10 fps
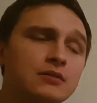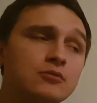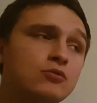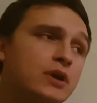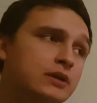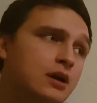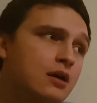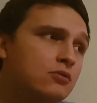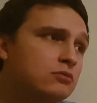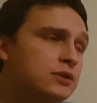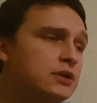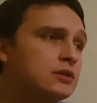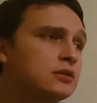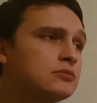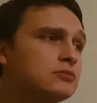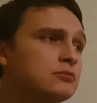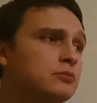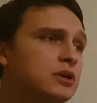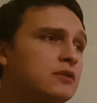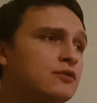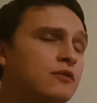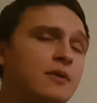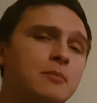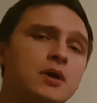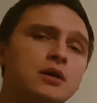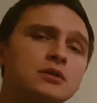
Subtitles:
Right now, here, middle of November